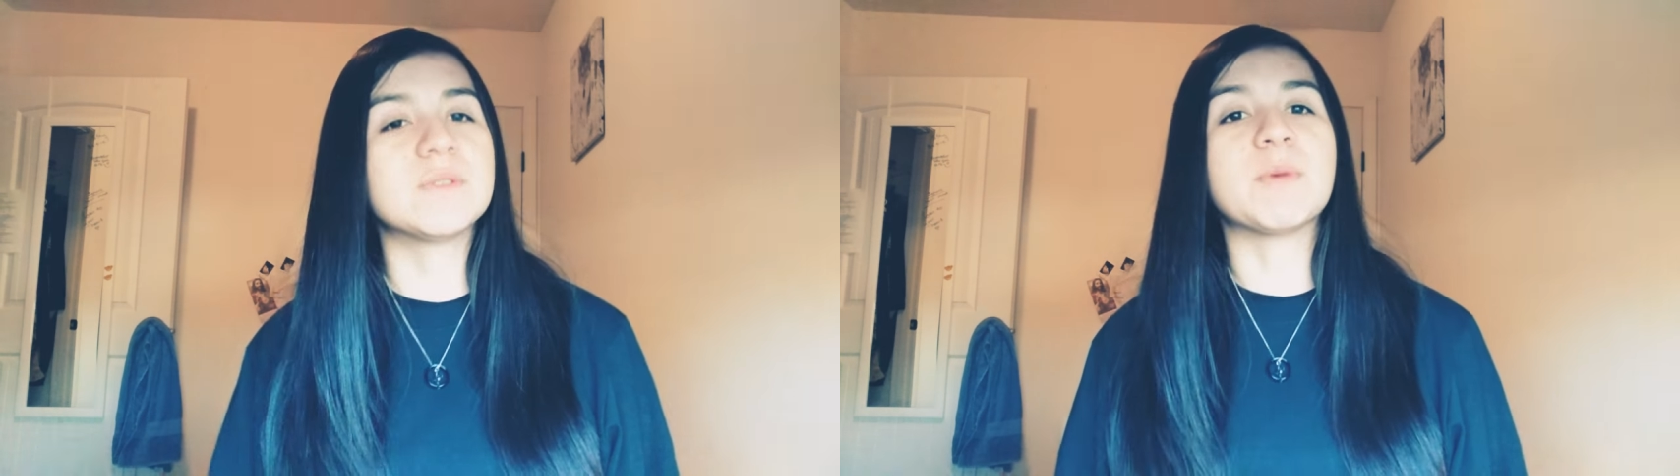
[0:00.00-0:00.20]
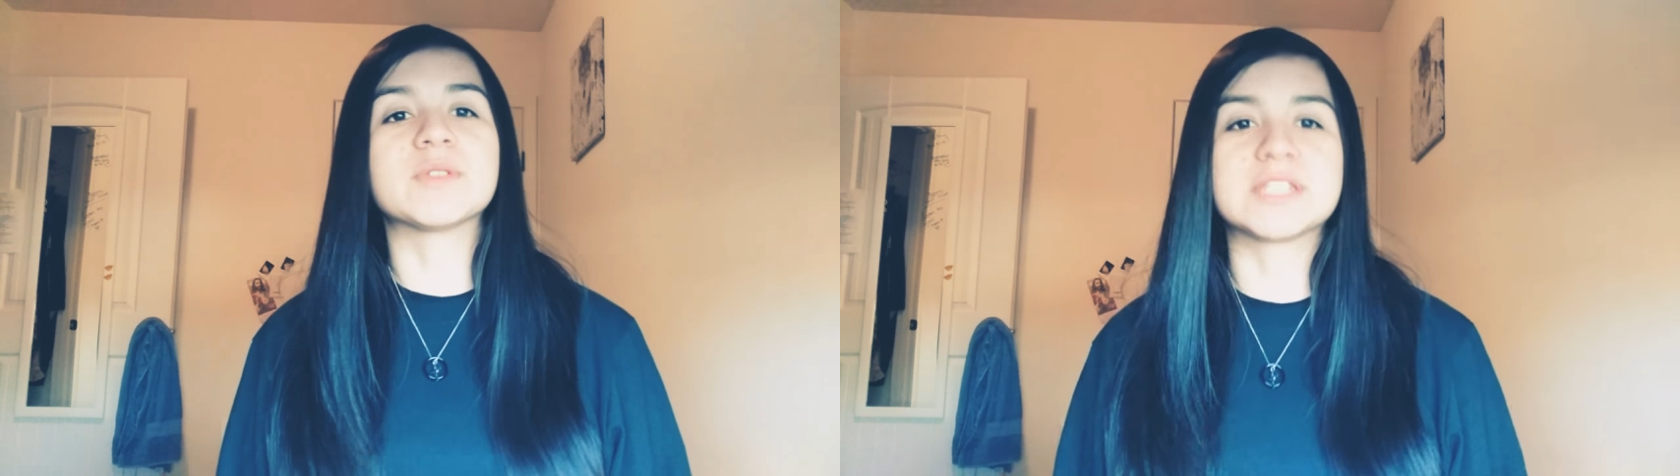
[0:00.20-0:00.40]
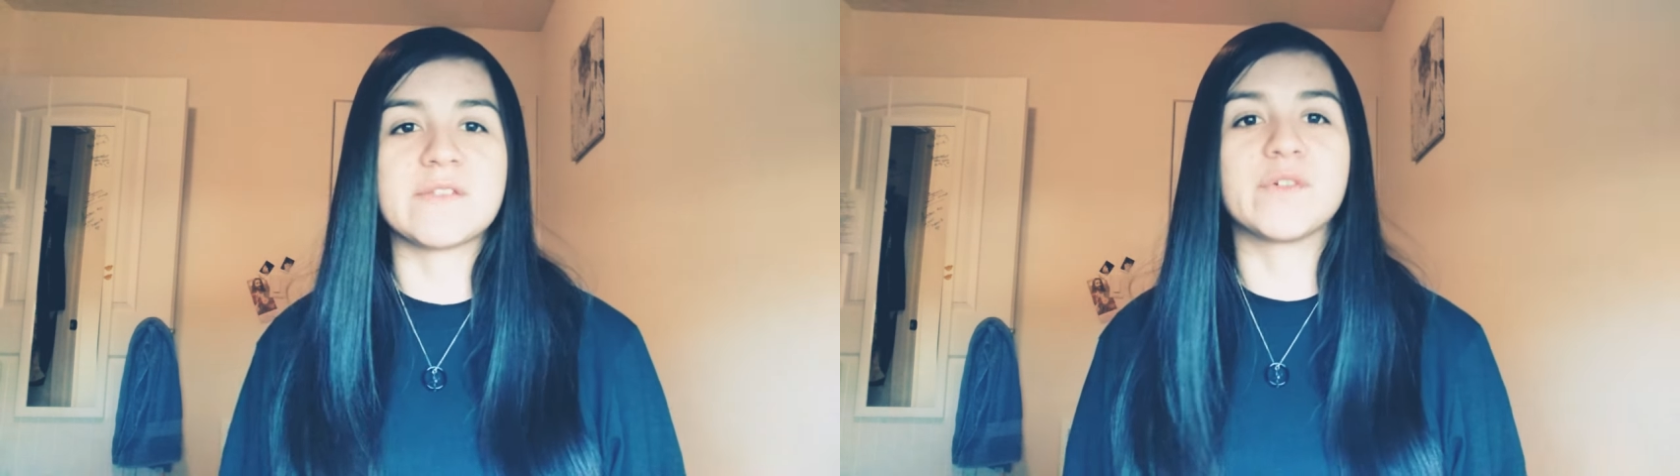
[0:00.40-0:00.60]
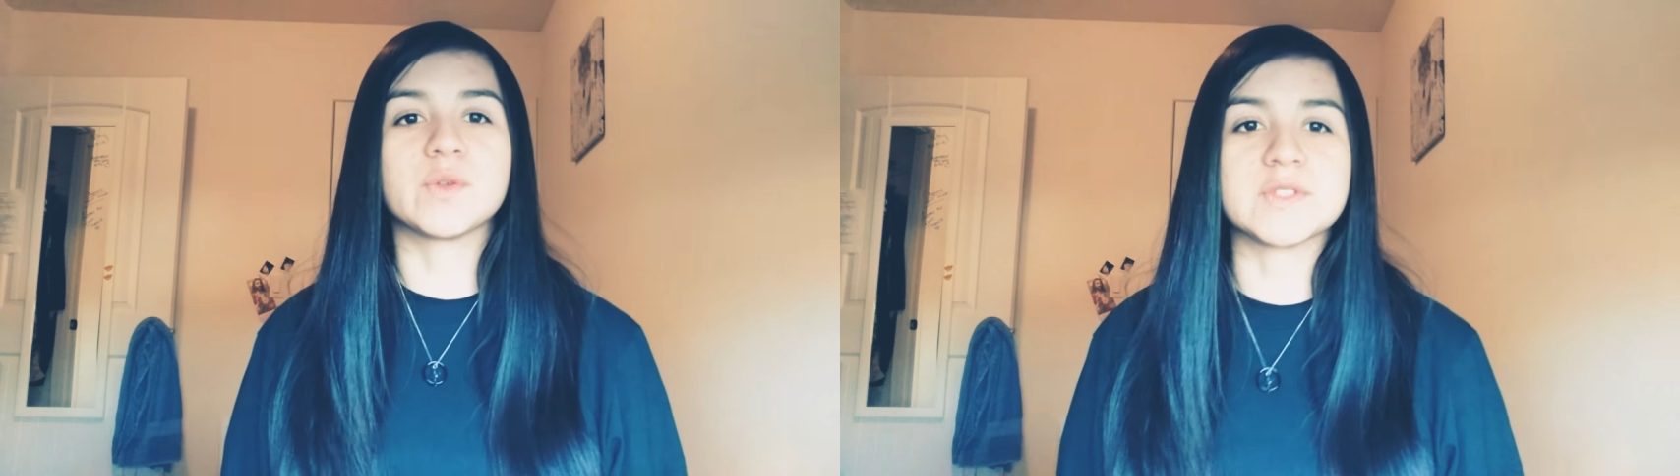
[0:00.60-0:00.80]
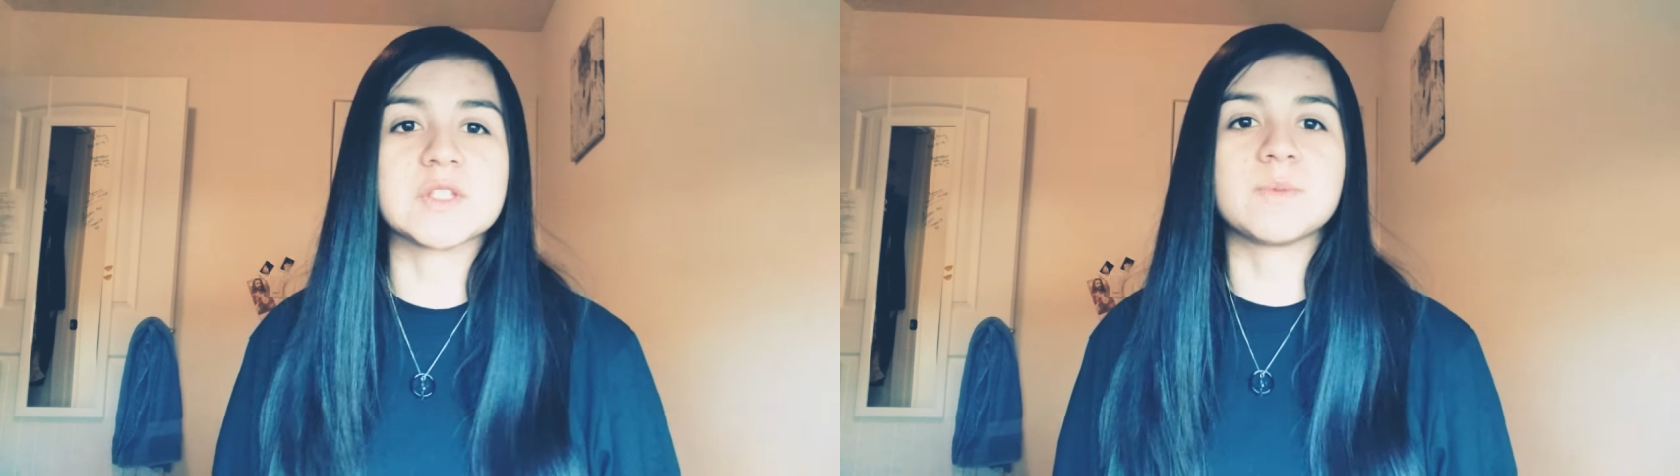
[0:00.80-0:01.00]
the most
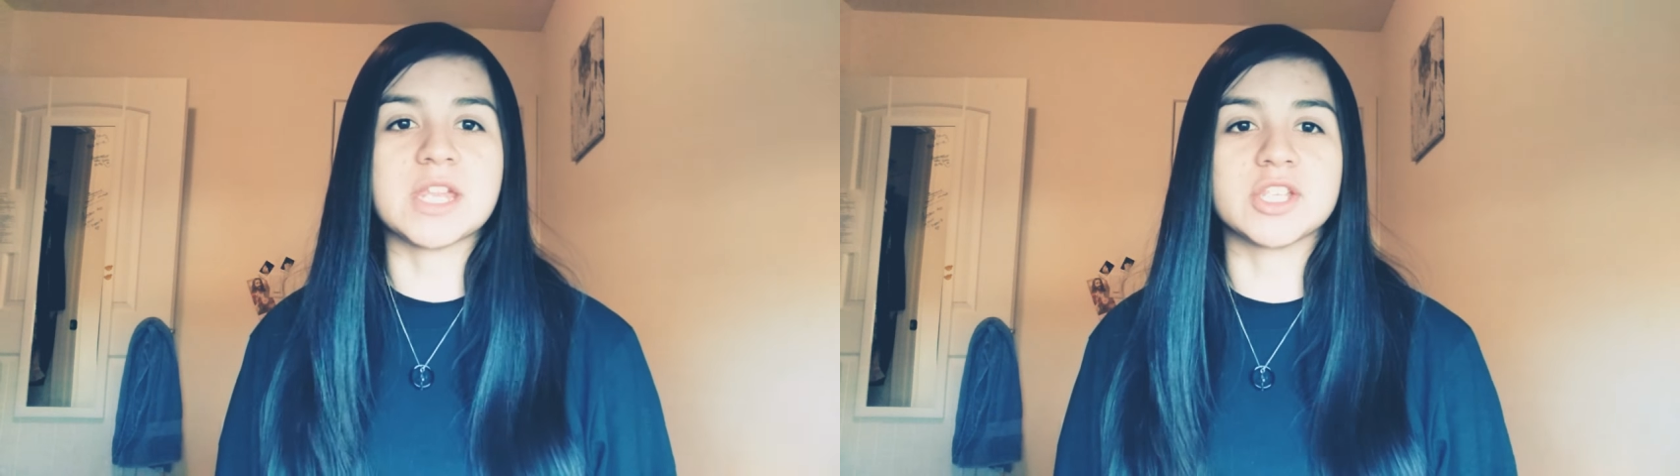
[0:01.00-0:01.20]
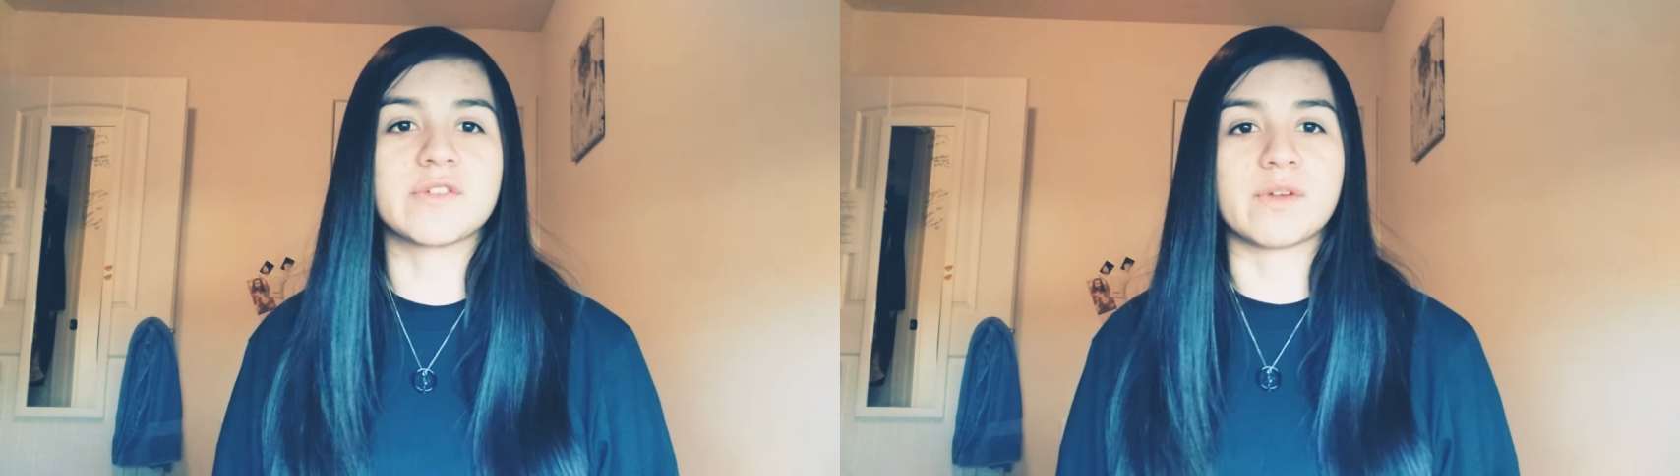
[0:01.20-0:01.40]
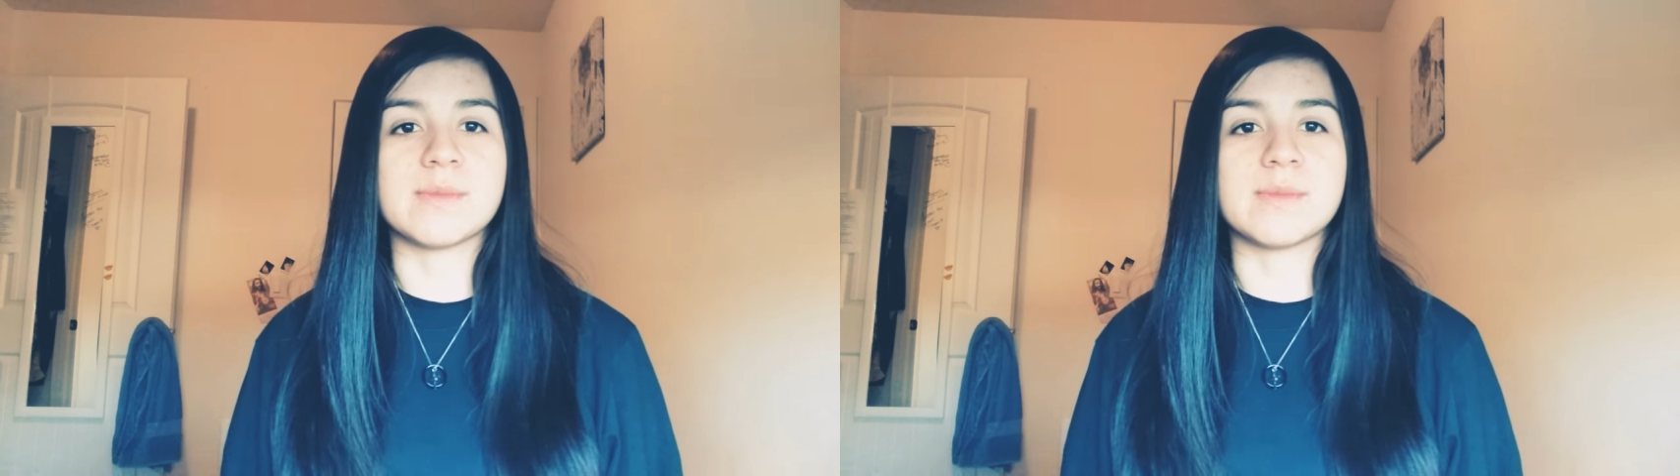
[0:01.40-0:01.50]
difficult speech for